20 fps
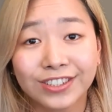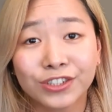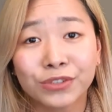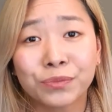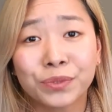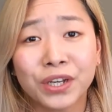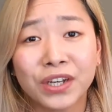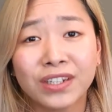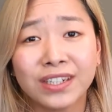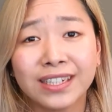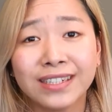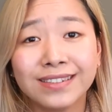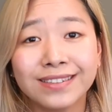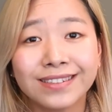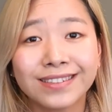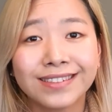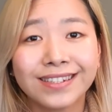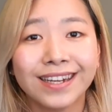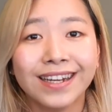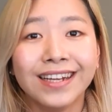to be
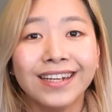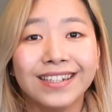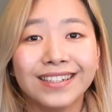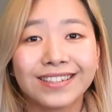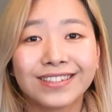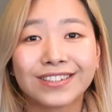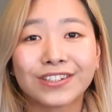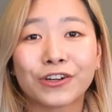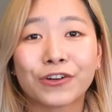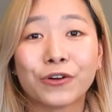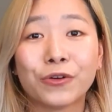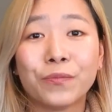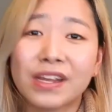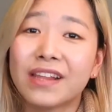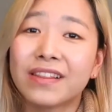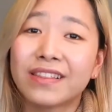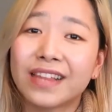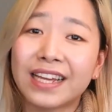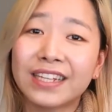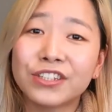honest. So
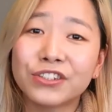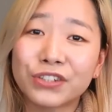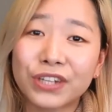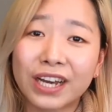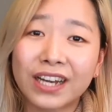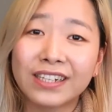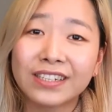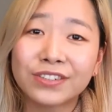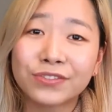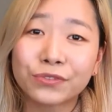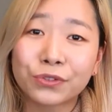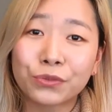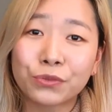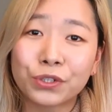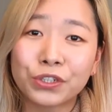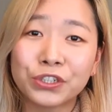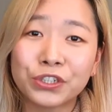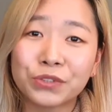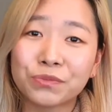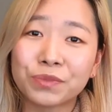thank you guys for
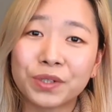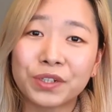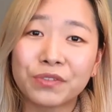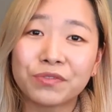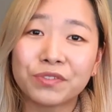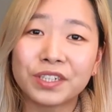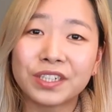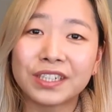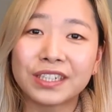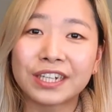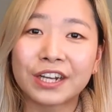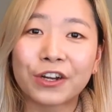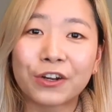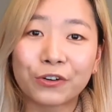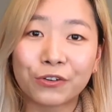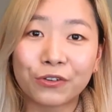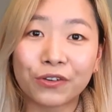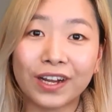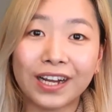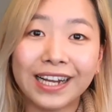watching my
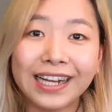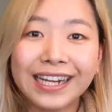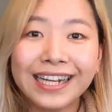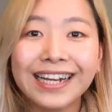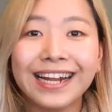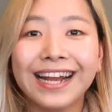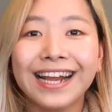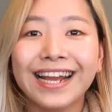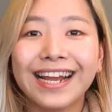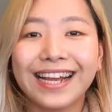video, alright?